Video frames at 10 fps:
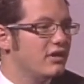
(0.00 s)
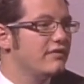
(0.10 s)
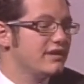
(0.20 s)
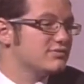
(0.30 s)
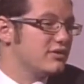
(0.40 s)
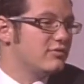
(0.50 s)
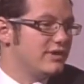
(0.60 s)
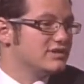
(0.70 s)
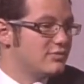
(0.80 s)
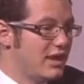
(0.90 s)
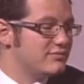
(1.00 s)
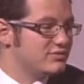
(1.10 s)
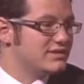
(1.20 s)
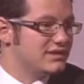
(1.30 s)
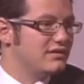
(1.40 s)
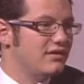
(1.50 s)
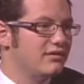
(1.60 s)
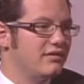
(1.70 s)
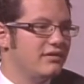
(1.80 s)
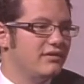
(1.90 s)
and that's one of the biggest problems we see in
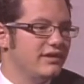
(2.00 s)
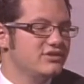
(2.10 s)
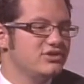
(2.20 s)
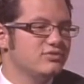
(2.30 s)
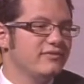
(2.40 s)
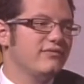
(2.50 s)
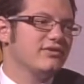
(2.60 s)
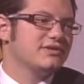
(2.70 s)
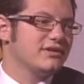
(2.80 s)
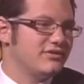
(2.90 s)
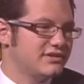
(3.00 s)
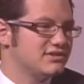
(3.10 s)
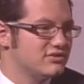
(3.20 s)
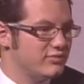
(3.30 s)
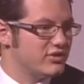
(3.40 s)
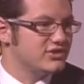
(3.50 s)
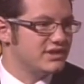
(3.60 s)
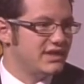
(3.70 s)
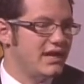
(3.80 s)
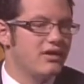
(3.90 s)
our nation is we focus on crisis emergency
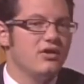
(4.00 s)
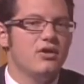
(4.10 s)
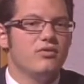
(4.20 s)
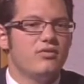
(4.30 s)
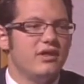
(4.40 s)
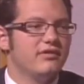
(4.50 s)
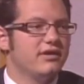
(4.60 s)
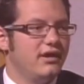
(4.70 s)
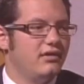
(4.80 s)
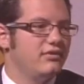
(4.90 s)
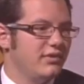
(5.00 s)
care rather than health,